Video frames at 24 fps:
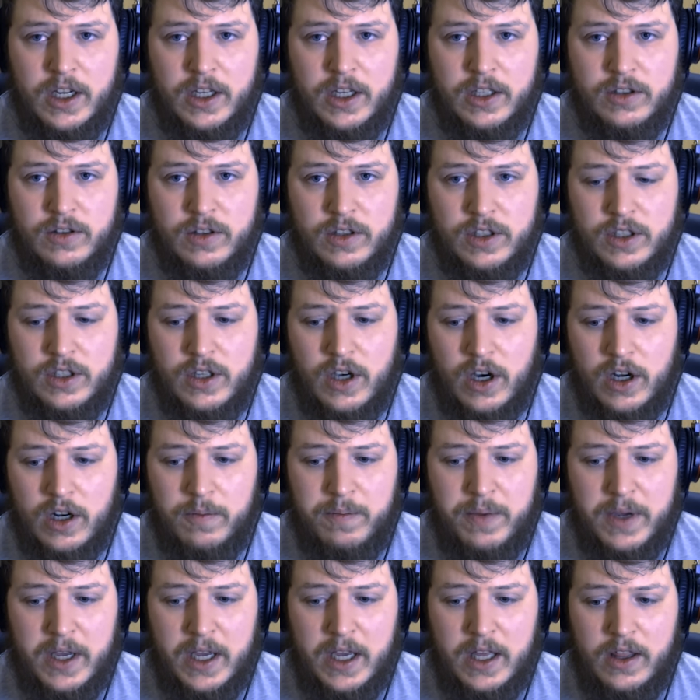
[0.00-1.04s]
It's gotta
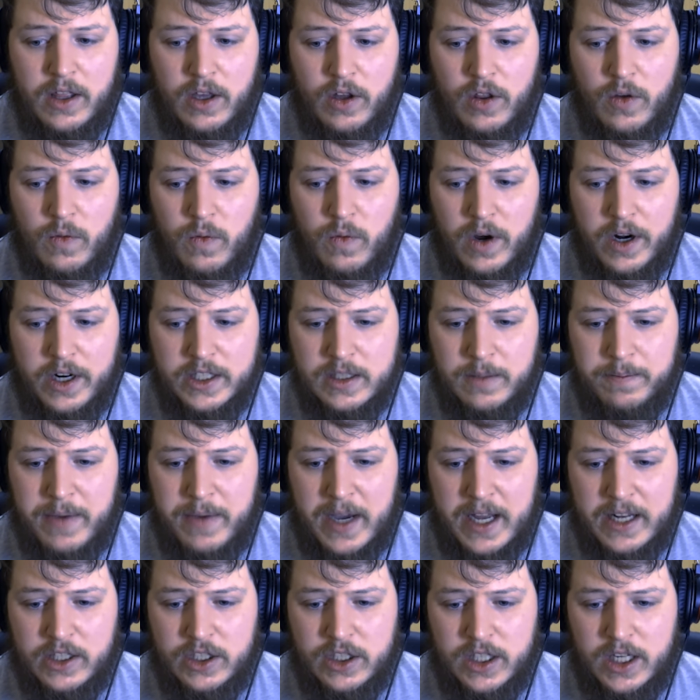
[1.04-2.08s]
be the other one, it's a
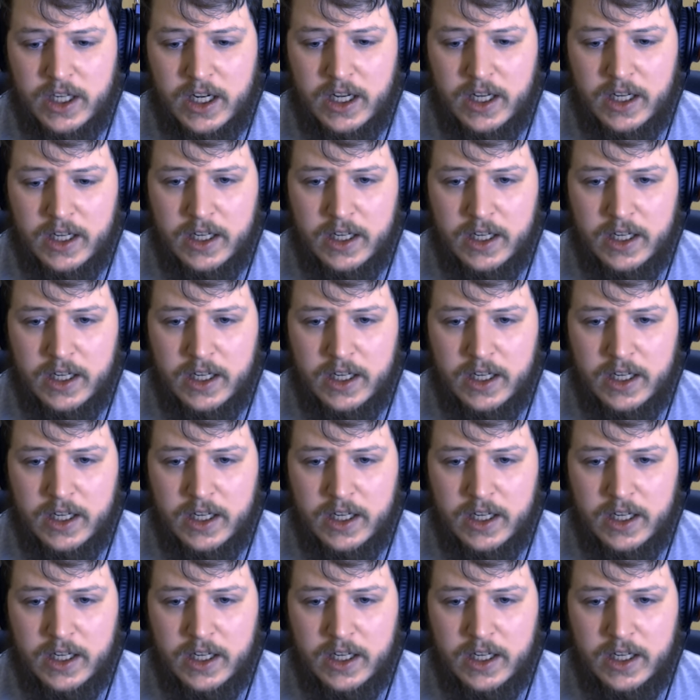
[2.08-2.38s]
banshee.